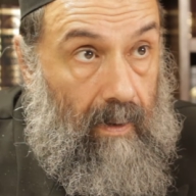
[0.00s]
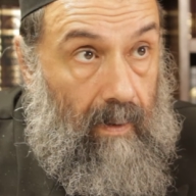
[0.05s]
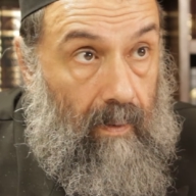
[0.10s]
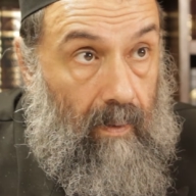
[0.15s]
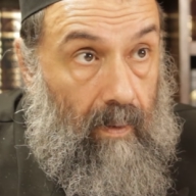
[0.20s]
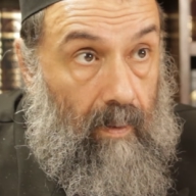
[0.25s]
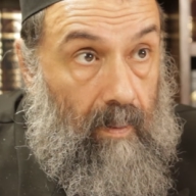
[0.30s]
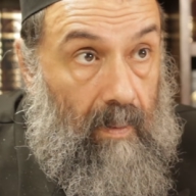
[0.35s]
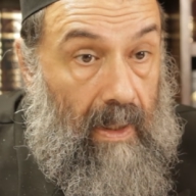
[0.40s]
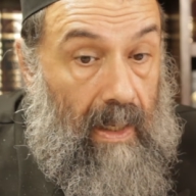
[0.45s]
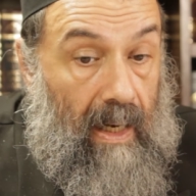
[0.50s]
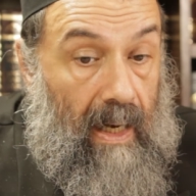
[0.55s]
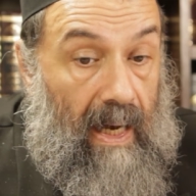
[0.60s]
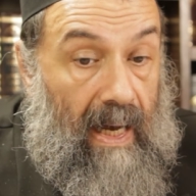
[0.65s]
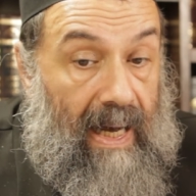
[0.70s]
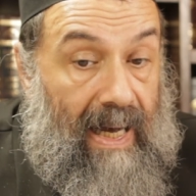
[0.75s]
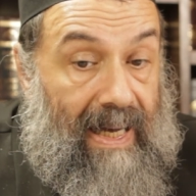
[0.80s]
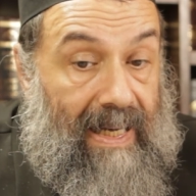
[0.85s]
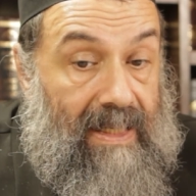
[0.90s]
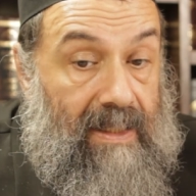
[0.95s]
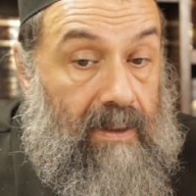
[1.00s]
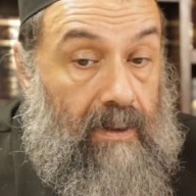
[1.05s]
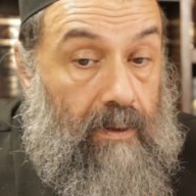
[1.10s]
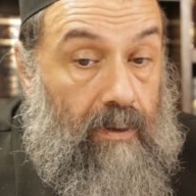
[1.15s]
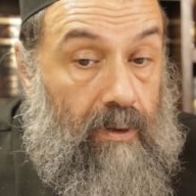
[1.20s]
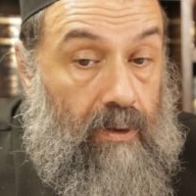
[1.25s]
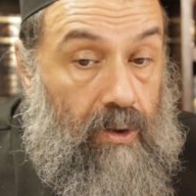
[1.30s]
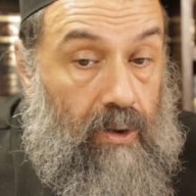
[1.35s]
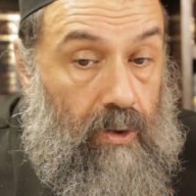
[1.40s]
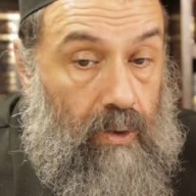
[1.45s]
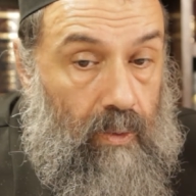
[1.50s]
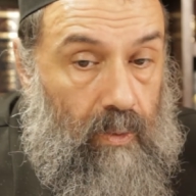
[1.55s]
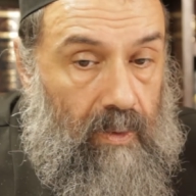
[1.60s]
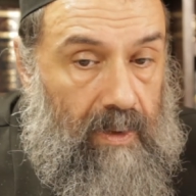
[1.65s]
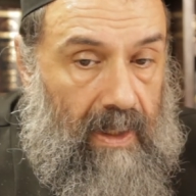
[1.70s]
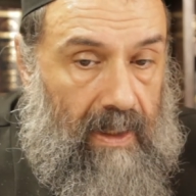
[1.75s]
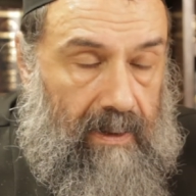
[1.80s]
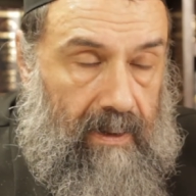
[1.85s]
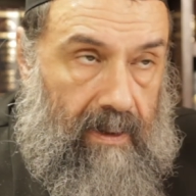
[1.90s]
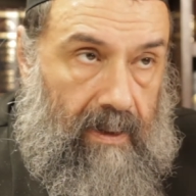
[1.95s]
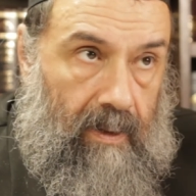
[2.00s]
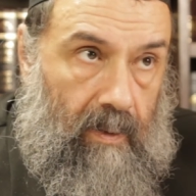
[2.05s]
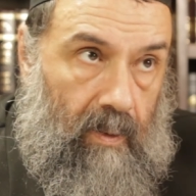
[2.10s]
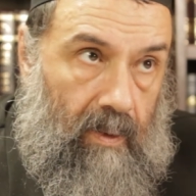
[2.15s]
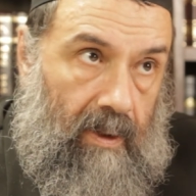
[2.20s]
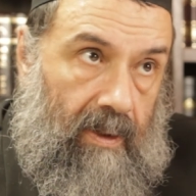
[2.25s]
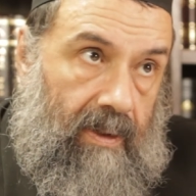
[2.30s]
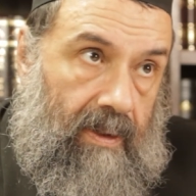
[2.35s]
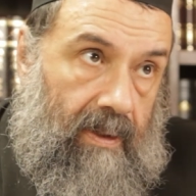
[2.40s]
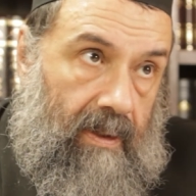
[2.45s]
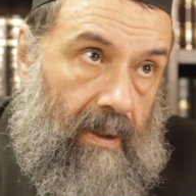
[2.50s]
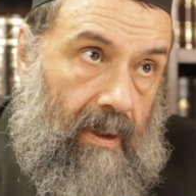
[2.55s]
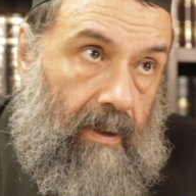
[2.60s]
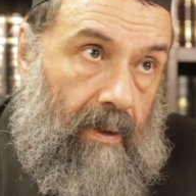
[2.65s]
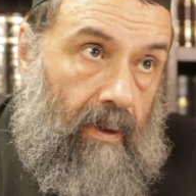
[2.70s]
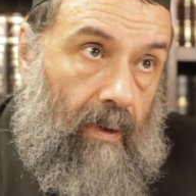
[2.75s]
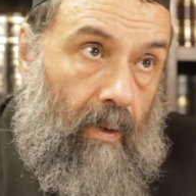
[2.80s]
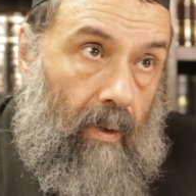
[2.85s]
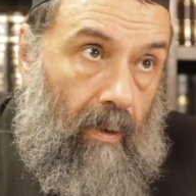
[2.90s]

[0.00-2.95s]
whom I knew that he was an